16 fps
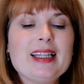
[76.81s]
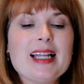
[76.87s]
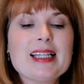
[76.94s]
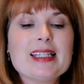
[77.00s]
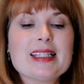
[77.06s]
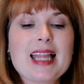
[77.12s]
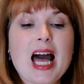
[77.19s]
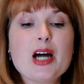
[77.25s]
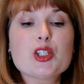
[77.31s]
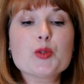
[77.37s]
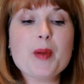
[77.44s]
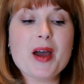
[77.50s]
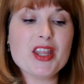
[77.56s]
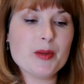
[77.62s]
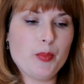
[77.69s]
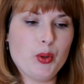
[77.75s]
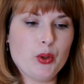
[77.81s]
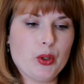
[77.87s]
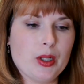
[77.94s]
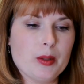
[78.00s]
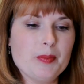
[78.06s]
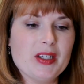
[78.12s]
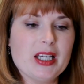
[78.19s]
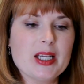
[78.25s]
and let's lounge by the
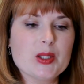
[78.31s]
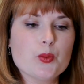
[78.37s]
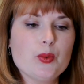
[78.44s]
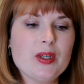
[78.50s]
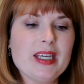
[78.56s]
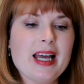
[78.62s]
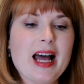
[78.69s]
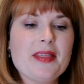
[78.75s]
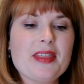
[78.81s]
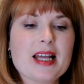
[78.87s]
pool, because we got